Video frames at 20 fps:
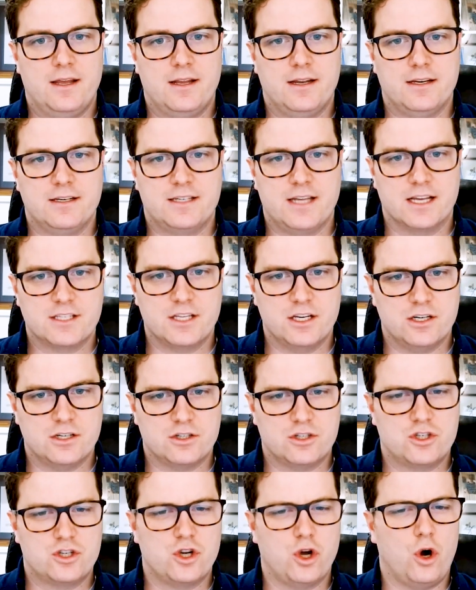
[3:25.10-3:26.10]
doesn't
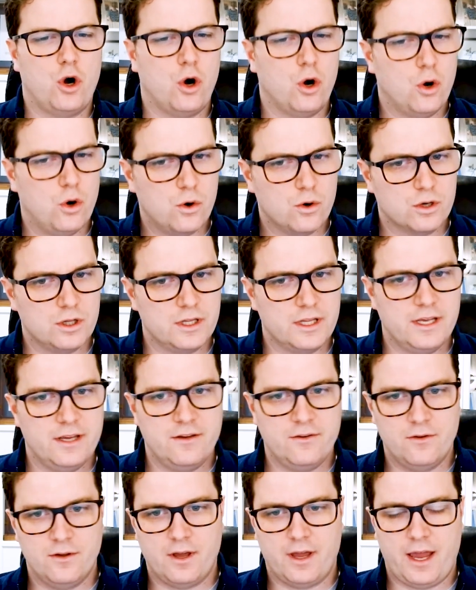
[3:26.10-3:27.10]

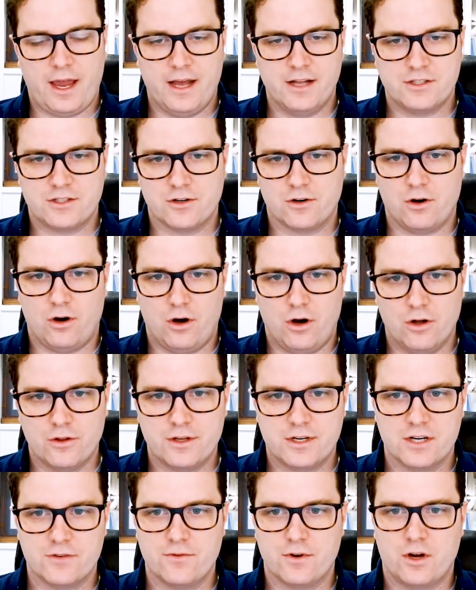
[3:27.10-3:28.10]
totally answer all the
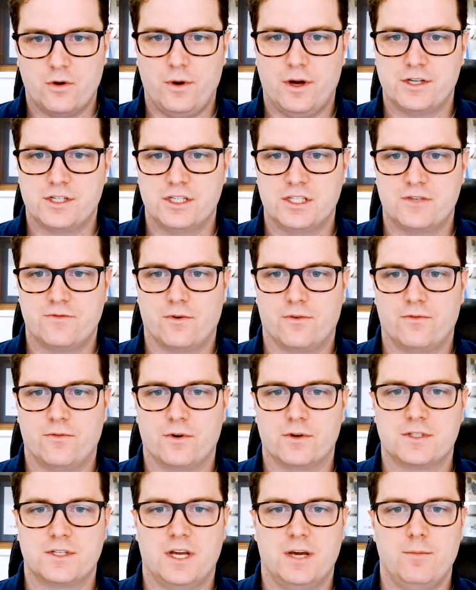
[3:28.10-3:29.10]
different questions for
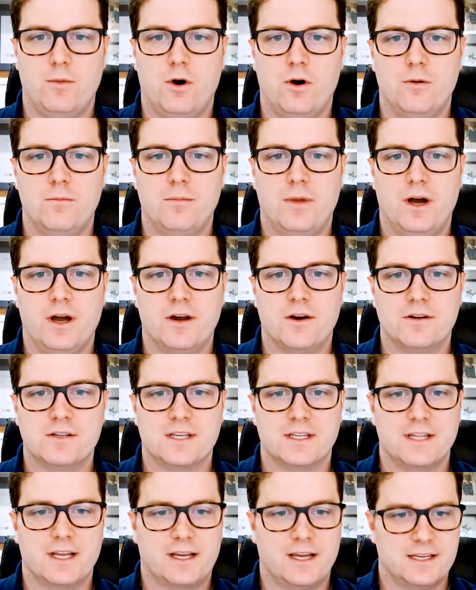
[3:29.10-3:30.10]
first-time home buyers.
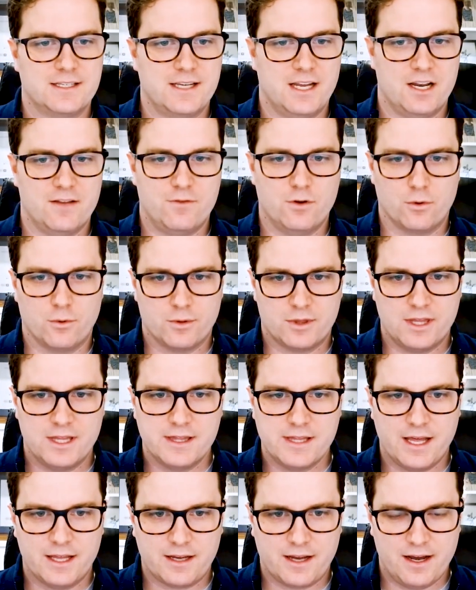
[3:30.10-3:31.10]
And like I said, if you're within
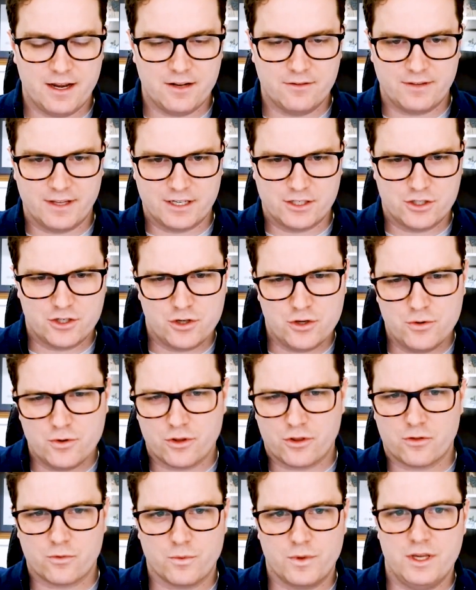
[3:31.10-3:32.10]
that kind of like 2 to
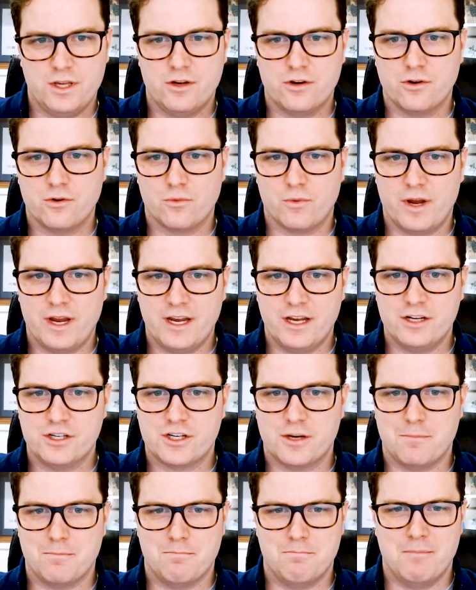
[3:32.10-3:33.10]
3 year range,
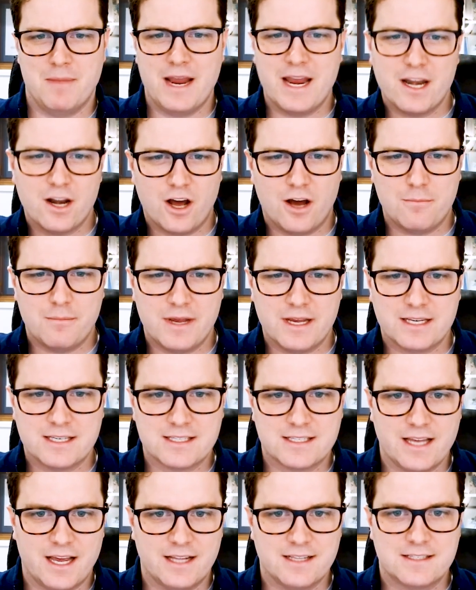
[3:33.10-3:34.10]
it may not make
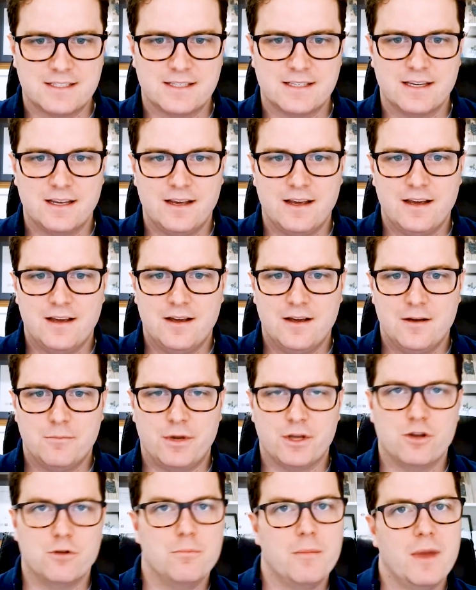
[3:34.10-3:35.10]
sense,
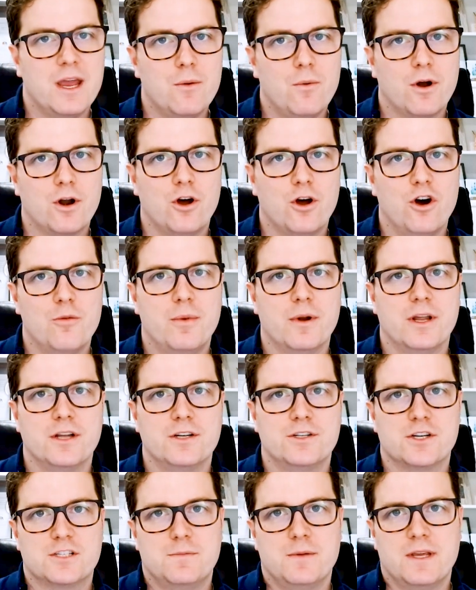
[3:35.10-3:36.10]
but you may want to open it
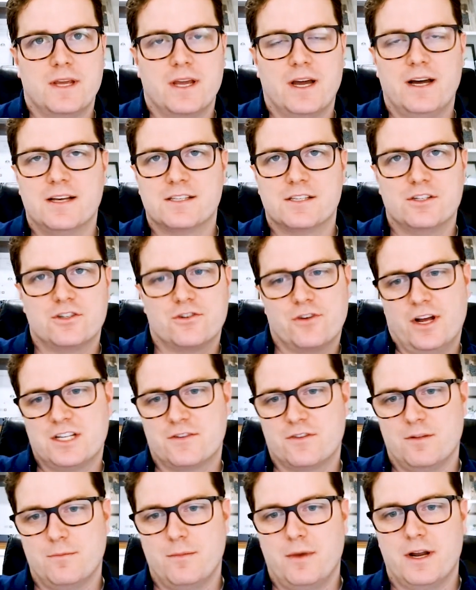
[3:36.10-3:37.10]
just because and
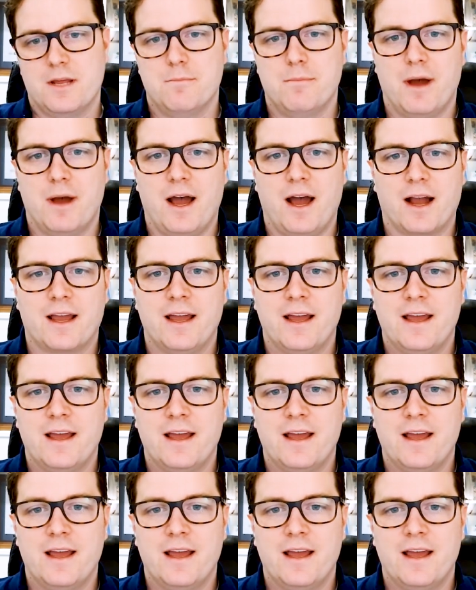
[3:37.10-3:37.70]
transfer the money back.